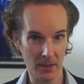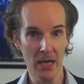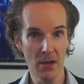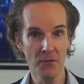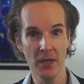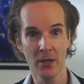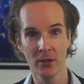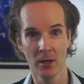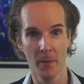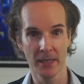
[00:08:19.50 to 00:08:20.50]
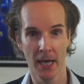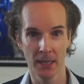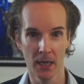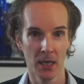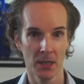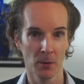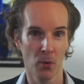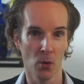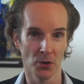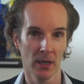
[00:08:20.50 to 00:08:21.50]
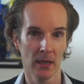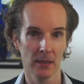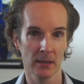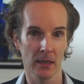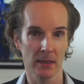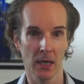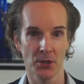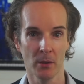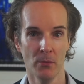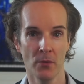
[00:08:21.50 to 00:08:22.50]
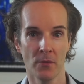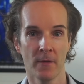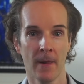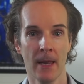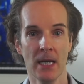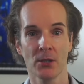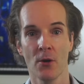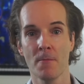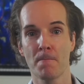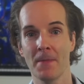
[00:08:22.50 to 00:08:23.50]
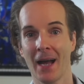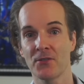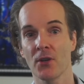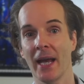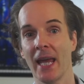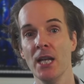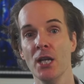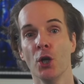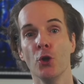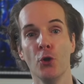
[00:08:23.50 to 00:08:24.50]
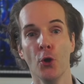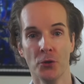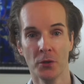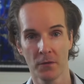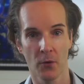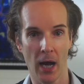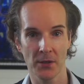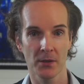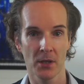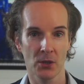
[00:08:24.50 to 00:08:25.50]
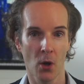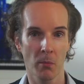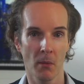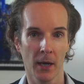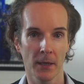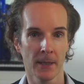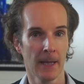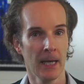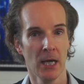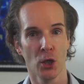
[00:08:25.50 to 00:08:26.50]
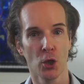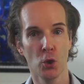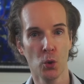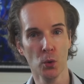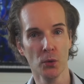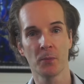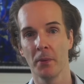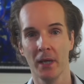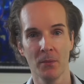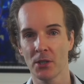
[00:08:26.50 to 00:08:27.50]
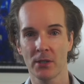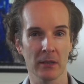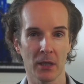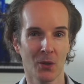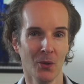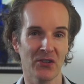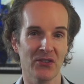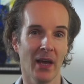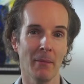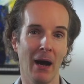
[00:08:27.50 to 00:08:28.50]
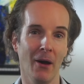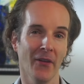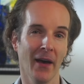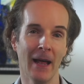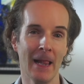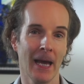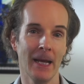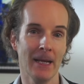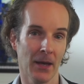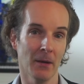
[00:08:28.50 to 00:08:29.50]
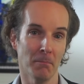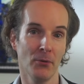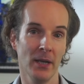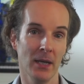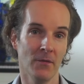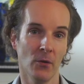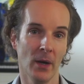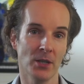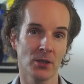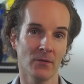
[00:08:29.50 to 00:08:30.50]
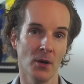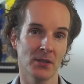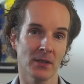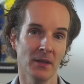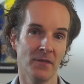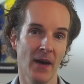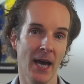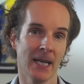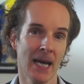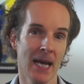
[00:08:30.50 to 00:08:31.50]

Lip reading: if the economic data supports such a move. So that's, again, good for us in the stock market. Goolsbee, which is still the coolest name out there, another pretty influential voice in the Fed,